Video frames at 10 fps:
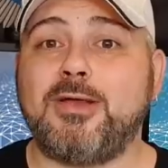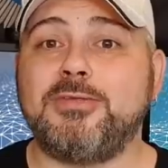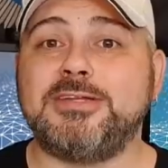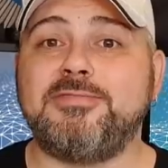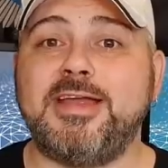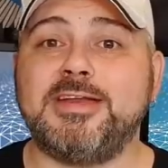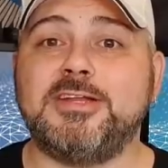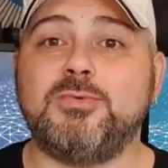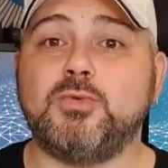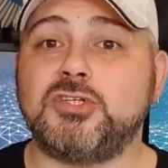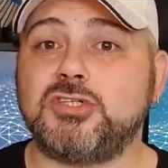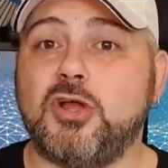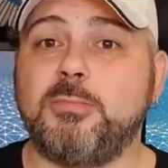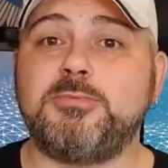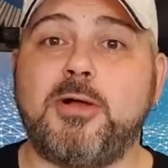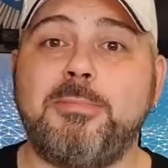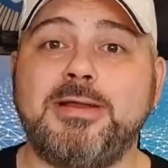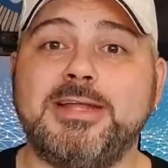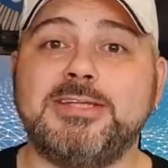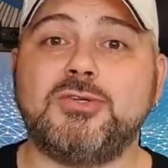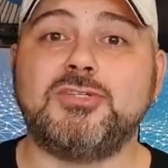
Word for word: how the defendant was stopped by police